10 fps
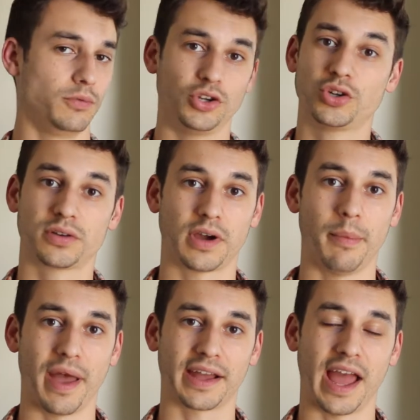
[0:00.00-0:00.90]
You
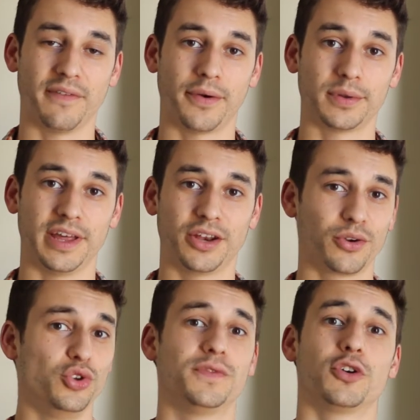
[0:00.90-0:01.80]
come back a half hour later
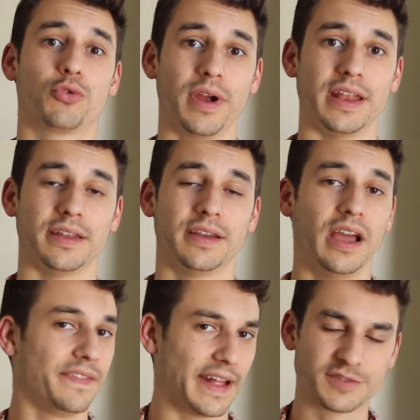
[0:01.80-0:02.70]
and you feel great.
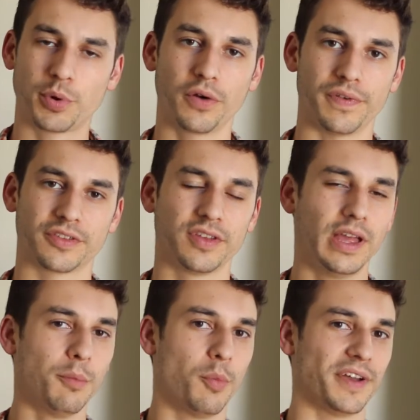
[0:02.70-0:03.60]
That's perfect.
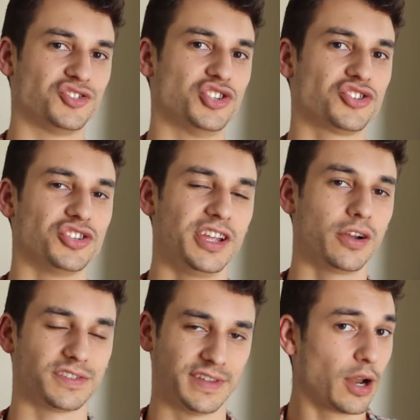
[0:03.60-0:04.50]
But my suggestion
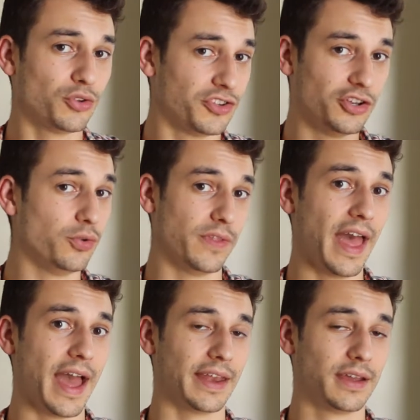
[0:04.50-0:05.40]
here is not only to do
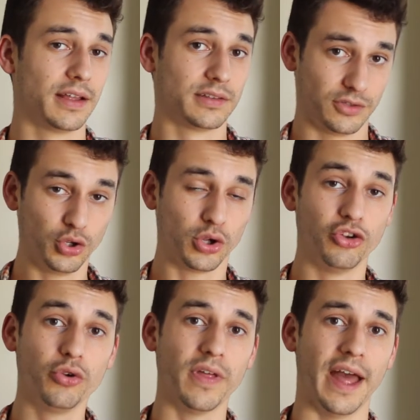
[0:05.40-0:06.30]
that, you can
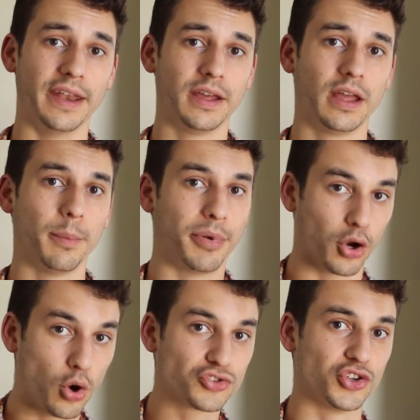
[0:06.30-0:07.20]
do that,
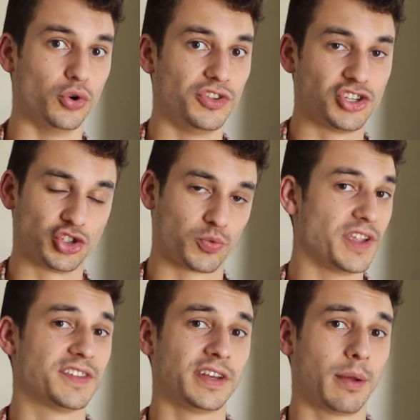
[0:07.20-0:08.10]
but also this is
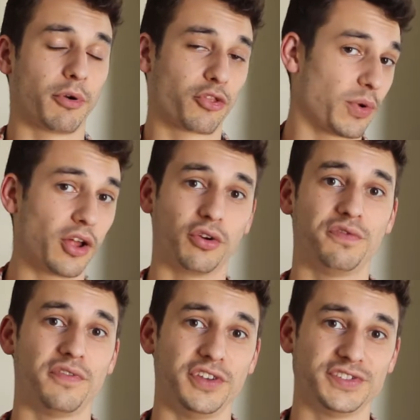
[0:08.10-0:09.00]
reason number
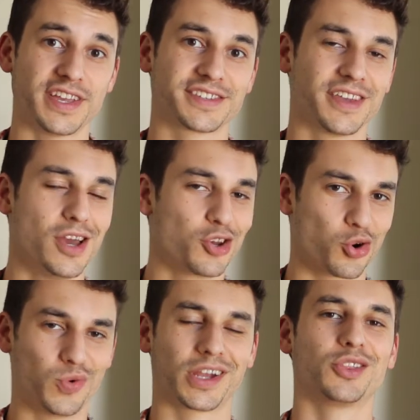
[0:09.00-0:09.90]
356
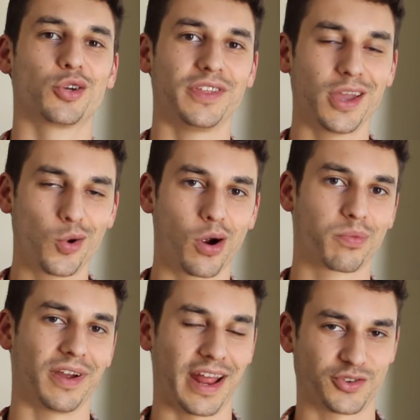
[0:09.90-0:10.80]
to regularly
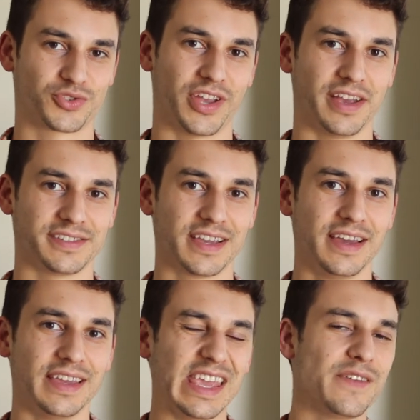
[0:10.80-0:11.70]
incorporate exercise,
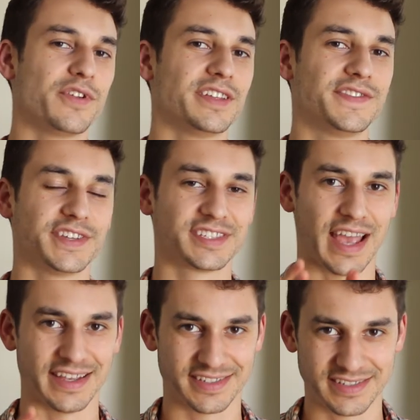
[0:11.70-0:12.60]
even if it's
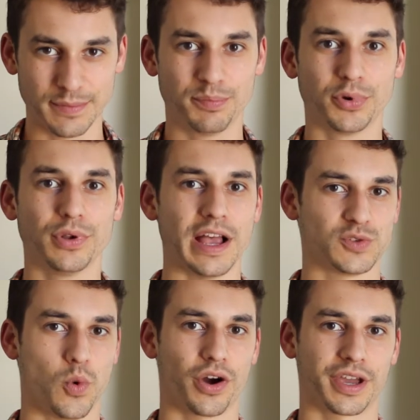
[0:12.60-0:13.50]
as simple
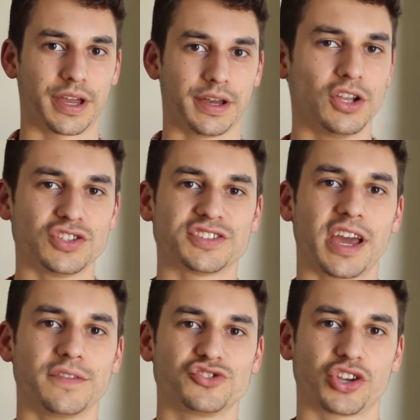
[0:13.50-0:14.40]
as walking. So that's
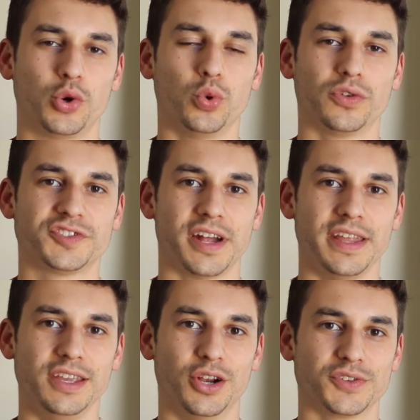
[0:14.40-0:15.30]
kind of just a cool
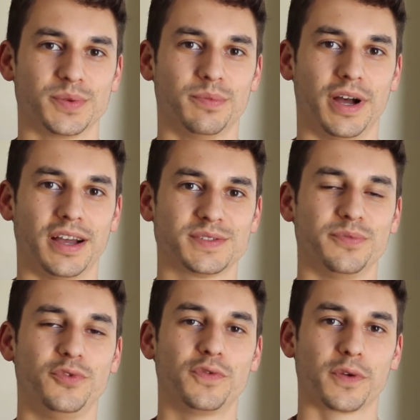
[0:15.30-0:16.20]
study, you know, some
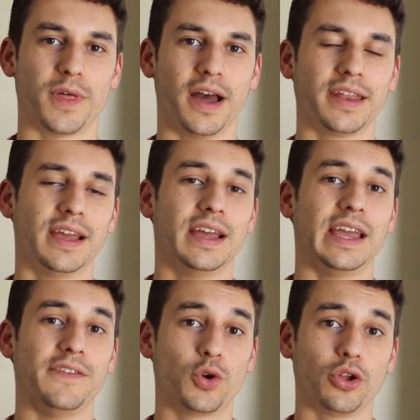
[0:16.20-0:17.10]
food for thought.
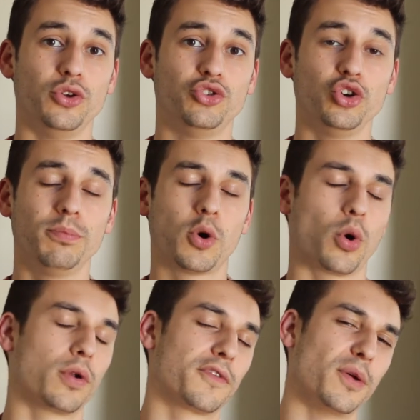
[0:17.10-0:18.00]
If you're on YouTube, go
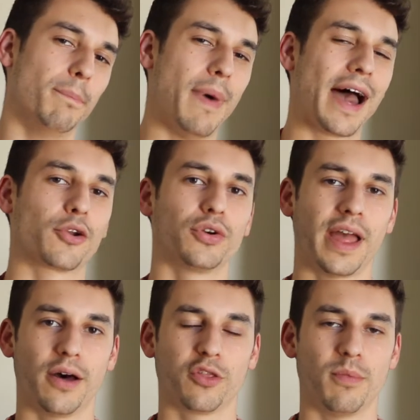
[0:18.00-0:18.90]
on over to
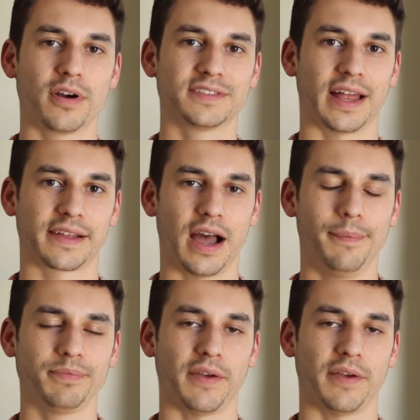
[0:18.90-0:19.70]
modernhealthmonk.com.